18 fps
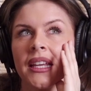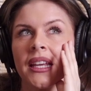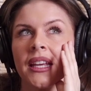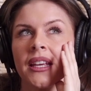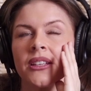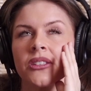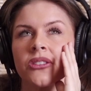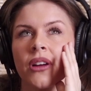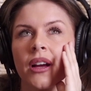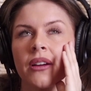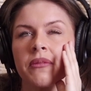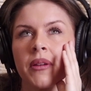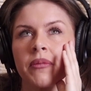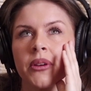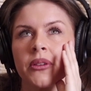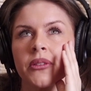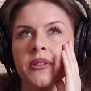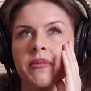So I
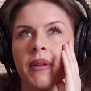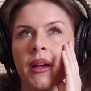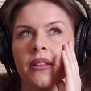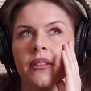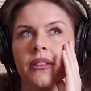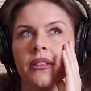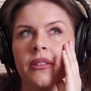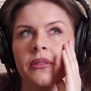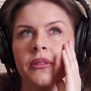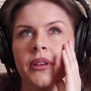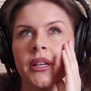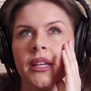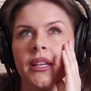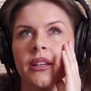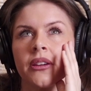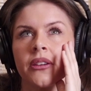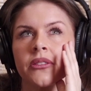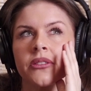remember it was about 3
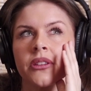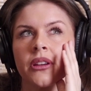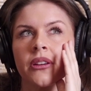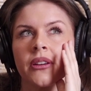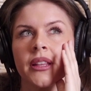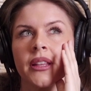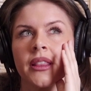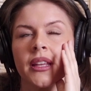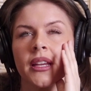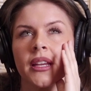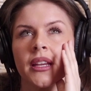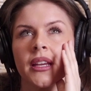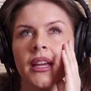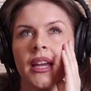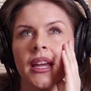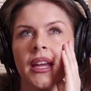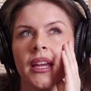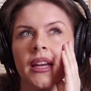years ago, I think,
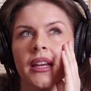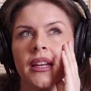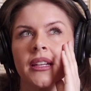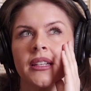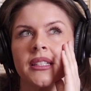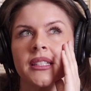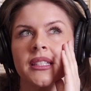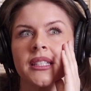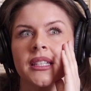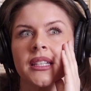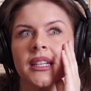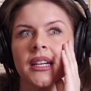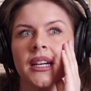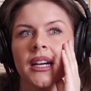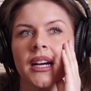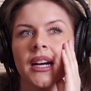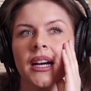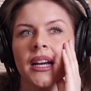and
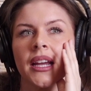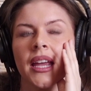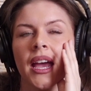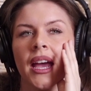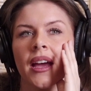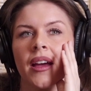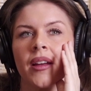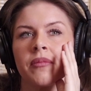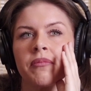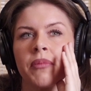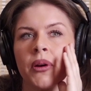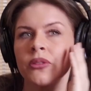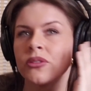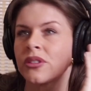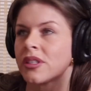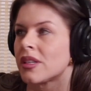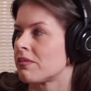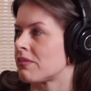I had
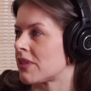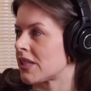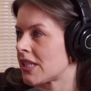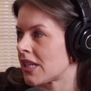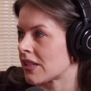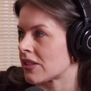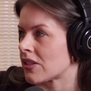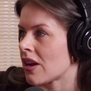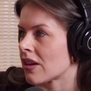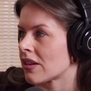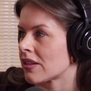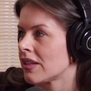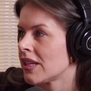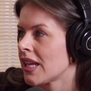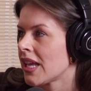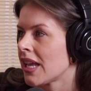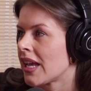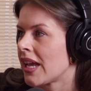posted him to TikTok,
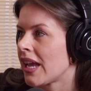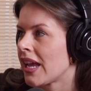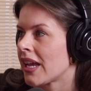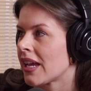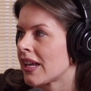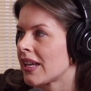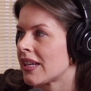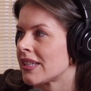and